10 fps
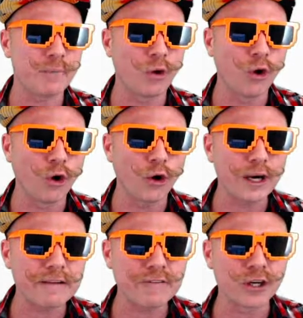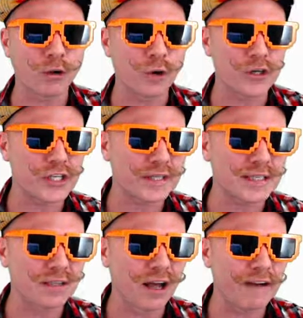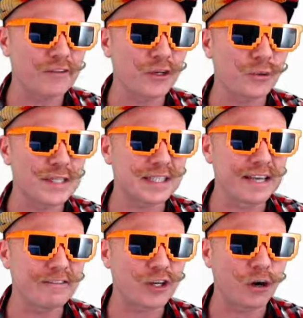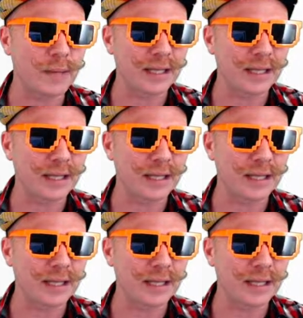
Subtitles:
or if you're not watching this live, you can always leave a comment